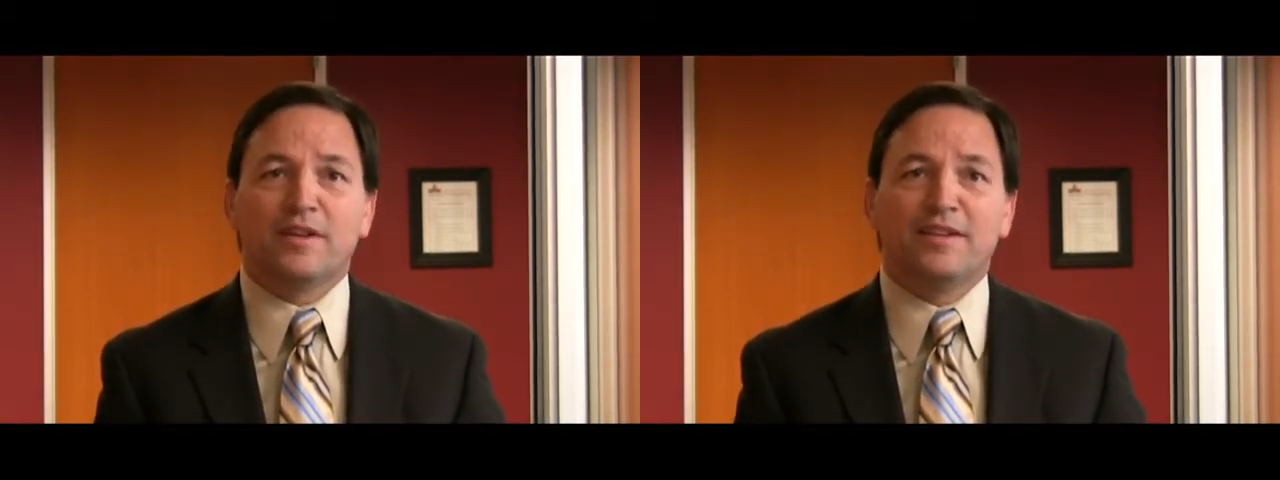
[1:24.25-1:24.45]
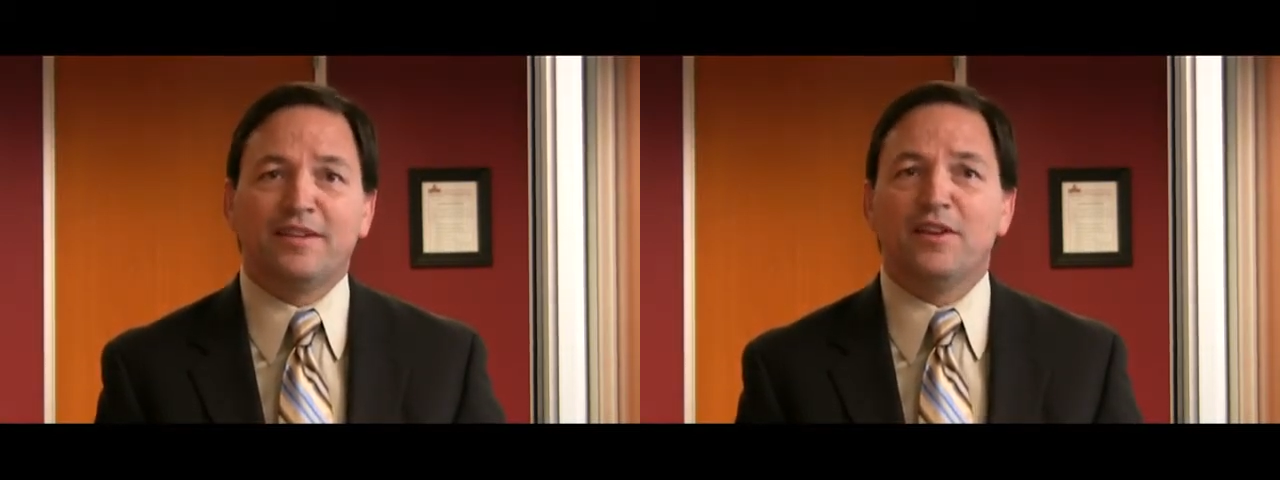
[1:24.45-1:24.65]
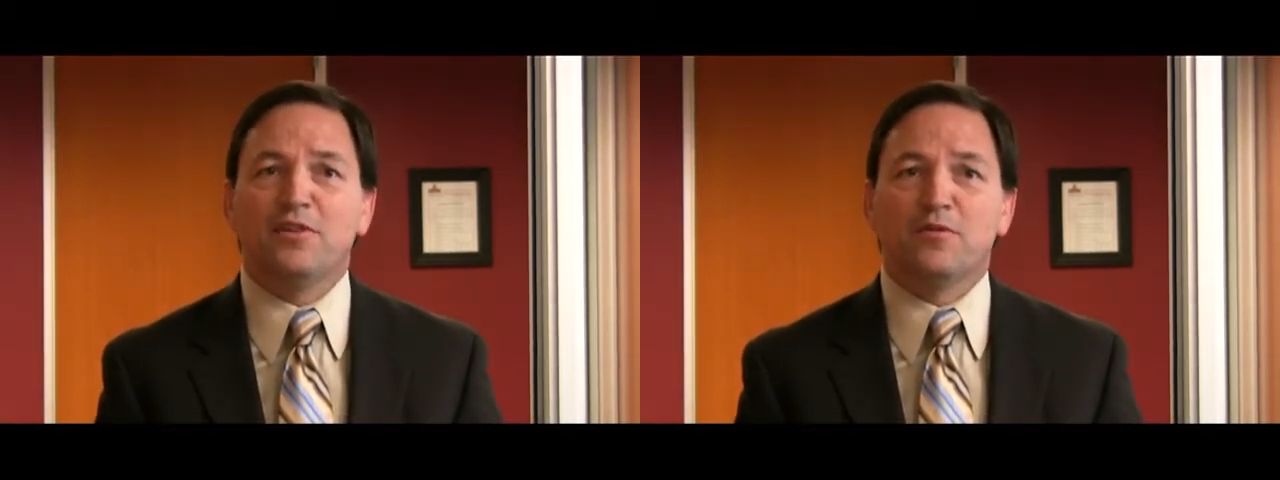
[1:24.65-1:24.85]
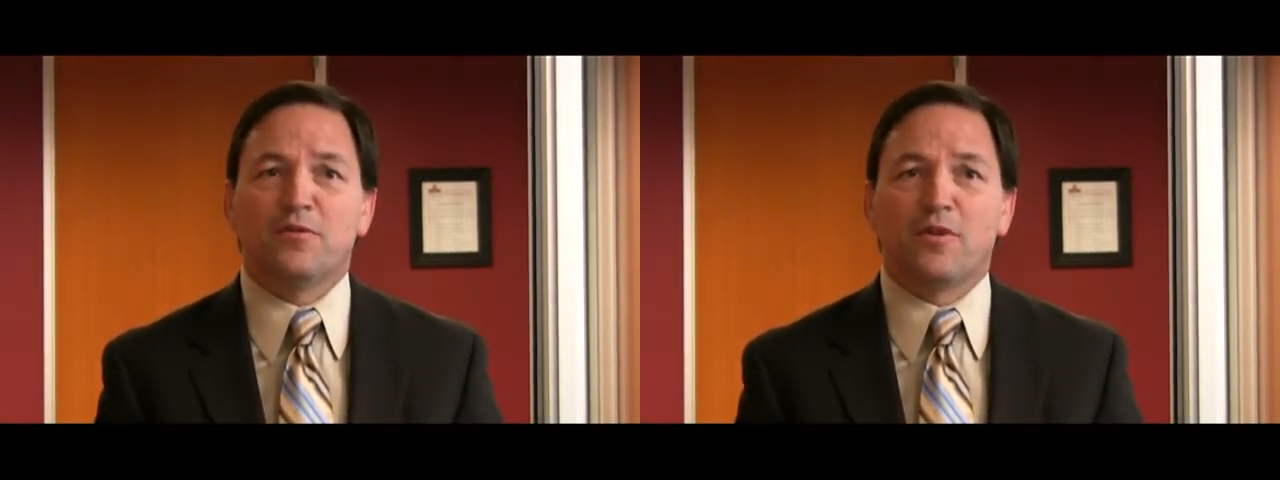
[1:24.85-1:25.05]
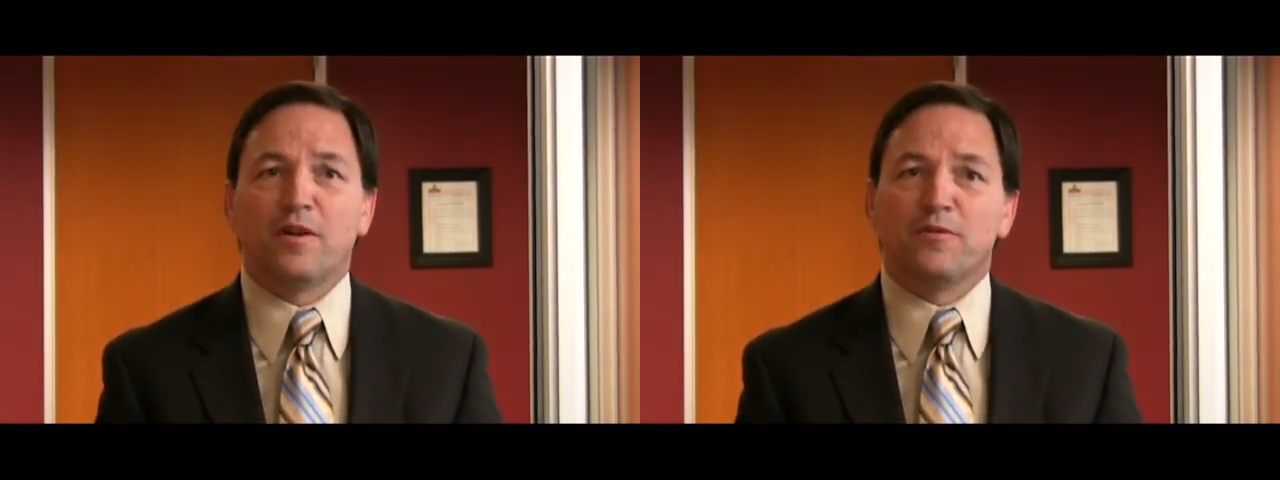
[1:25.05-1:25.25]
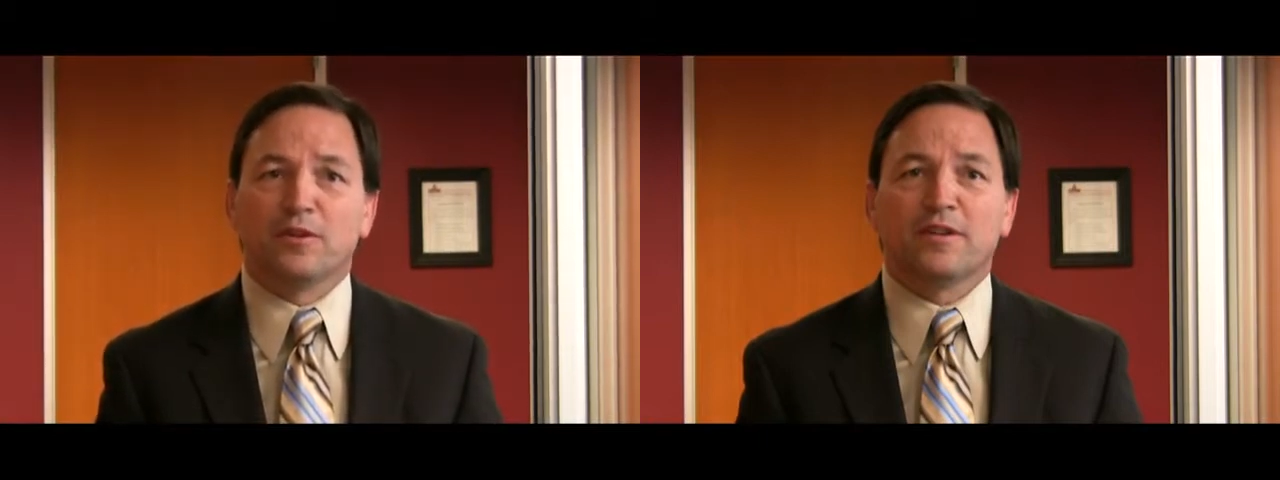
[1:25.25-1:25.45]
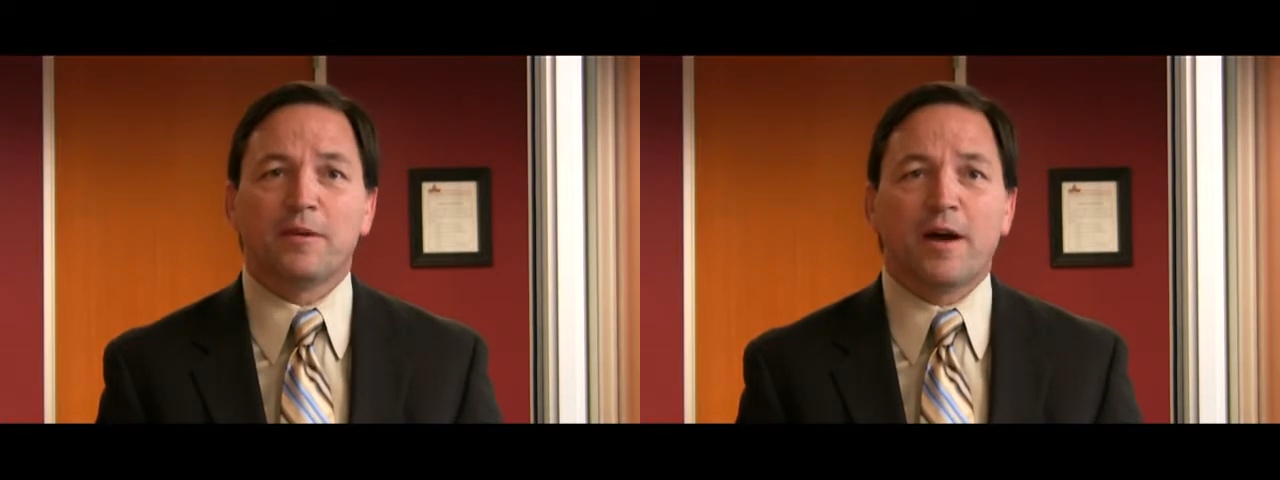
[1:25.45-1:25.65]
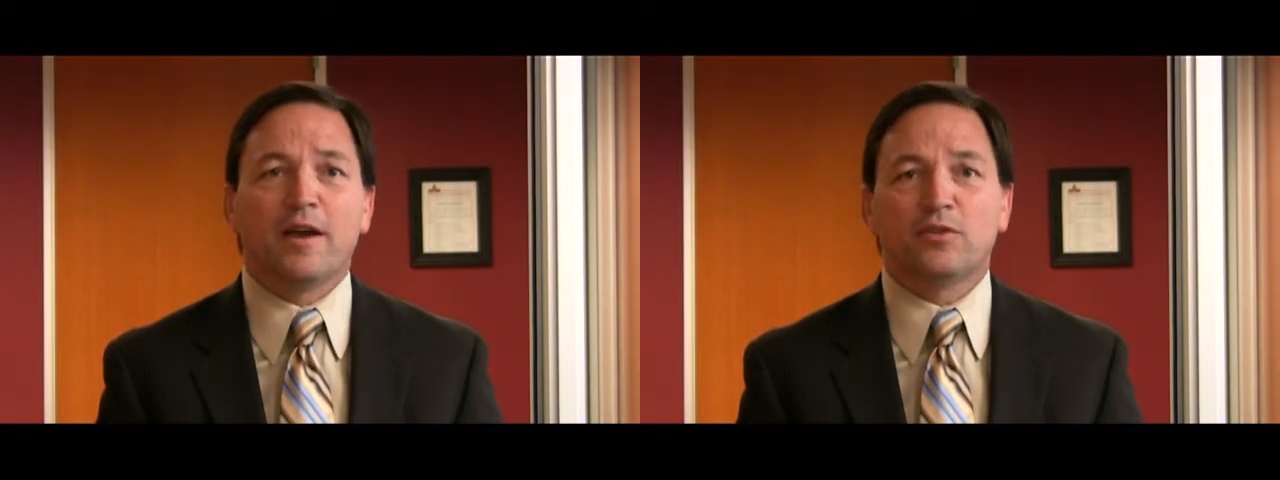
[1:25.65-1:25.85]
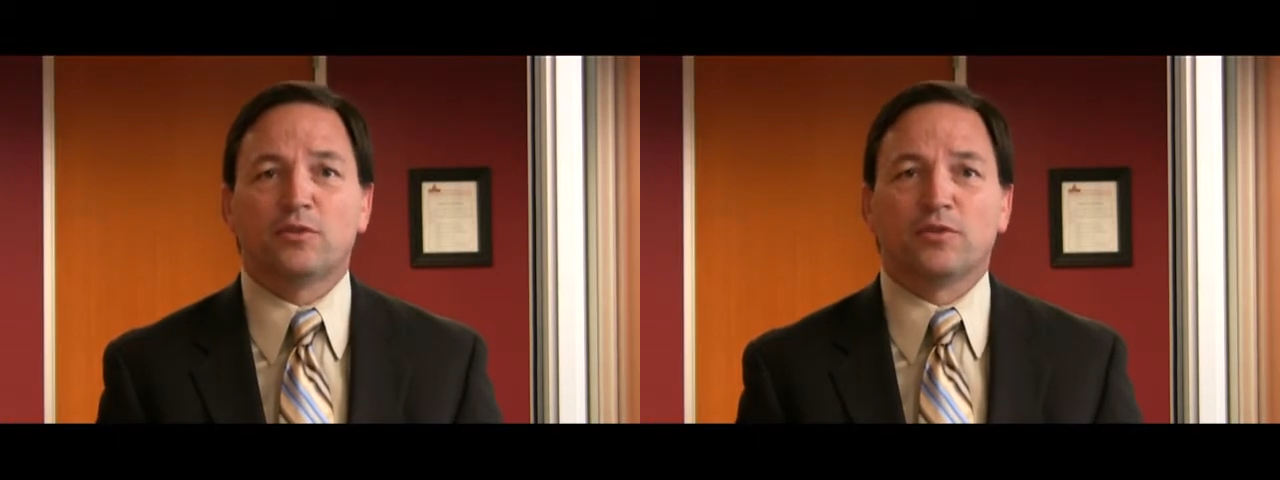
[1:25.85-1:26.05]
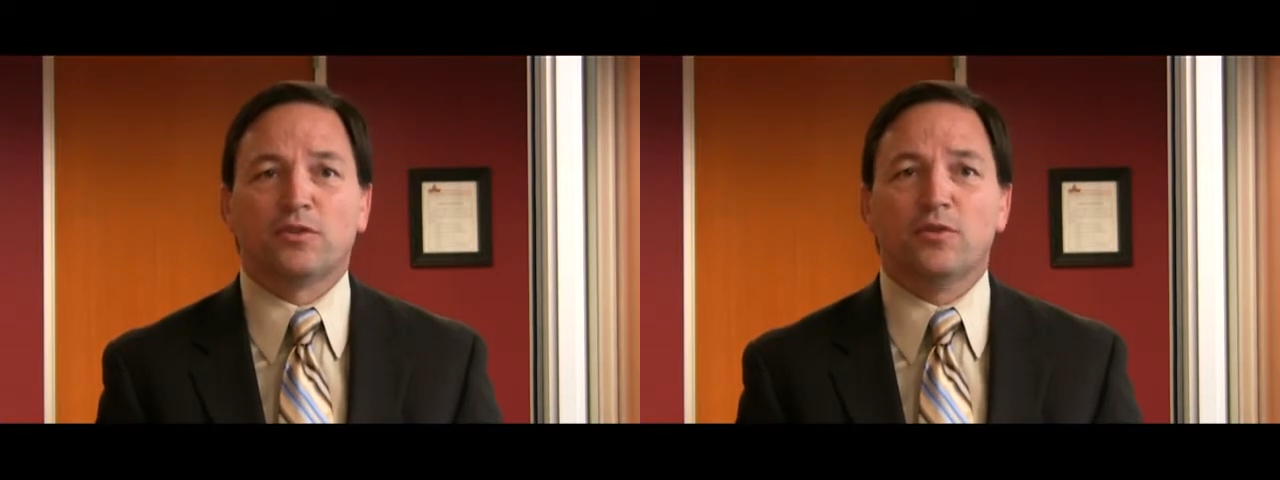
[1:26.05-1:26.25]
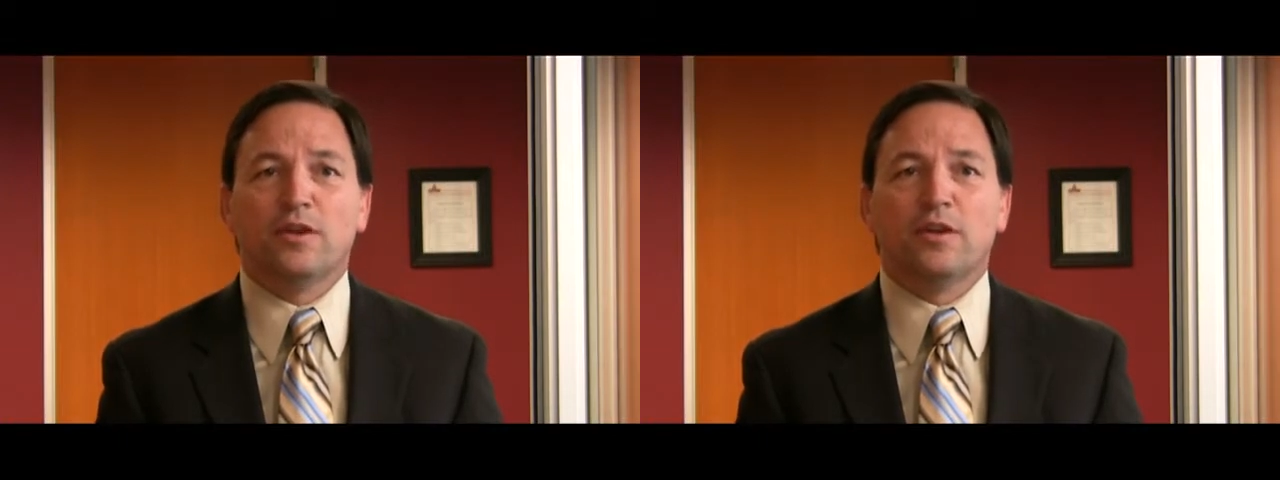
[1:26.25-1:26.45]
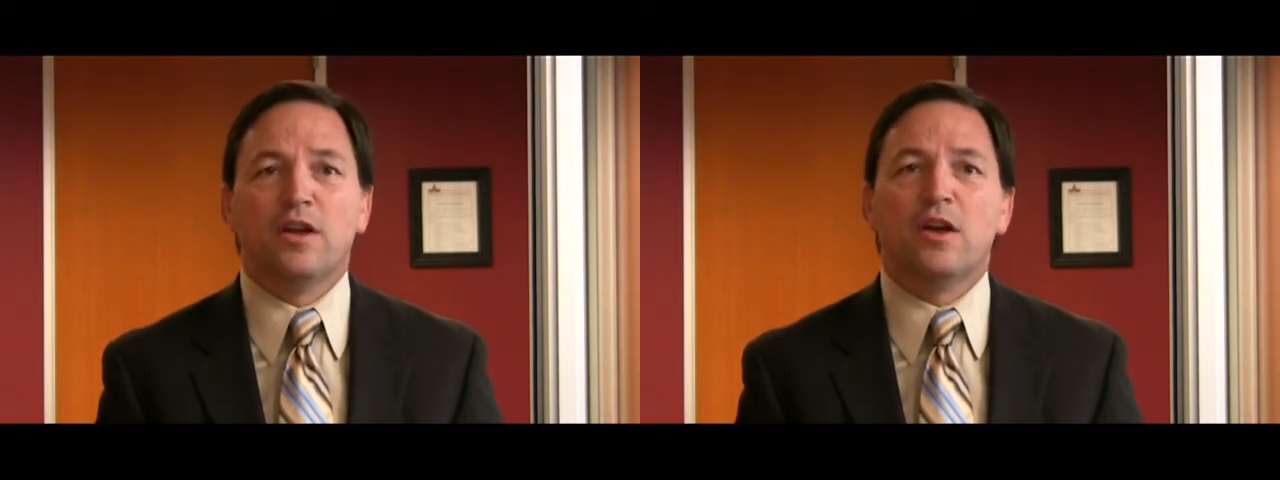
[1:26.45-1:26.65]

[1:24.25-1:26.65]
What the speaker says: continue for a full-time high school student